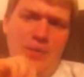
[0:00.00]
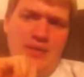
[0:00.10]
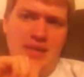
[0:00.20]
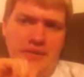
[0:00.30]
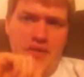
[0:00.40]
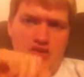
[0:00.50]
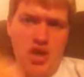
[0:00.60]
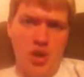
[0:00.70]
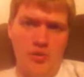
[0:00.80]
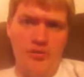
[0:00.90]
with TV
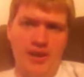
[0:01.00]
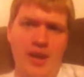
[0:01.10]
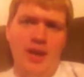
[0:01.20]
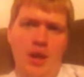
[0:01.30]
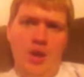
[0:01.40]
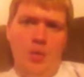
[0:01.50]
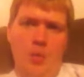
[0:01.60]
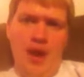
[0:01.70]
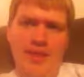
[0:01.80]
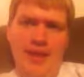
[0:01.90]
shows,
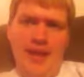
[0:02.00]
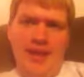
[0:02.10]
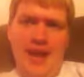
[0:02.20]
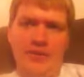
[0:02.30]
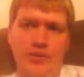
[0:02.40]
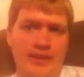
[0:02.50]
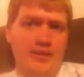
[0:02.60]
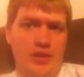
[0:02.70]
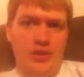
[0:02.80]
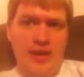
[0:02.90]
why they get canceled, like the
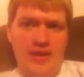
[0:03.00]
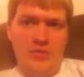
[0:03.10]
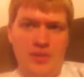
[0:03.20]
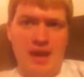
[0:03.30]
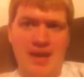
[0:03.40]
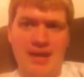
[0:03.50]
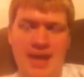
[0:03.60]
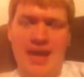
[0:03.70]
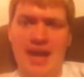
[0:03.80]
Thundercats remake,